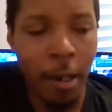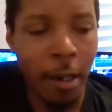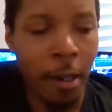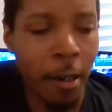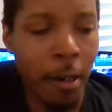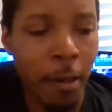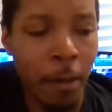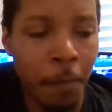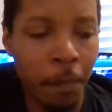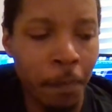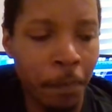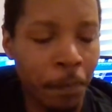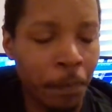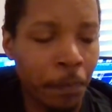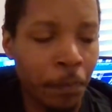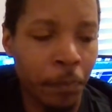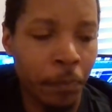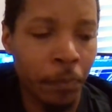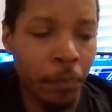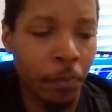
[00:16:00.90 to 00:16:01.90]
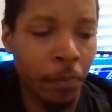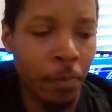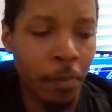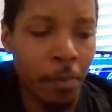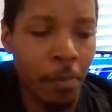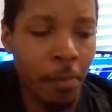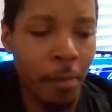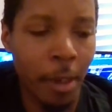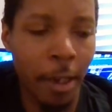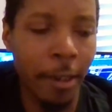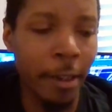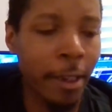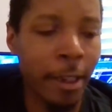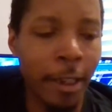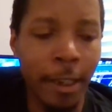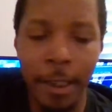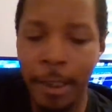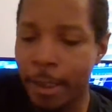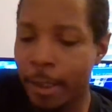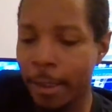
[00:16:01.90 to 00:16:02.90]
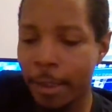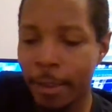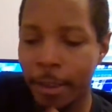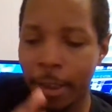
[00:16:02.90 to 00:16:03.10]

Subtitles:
And then he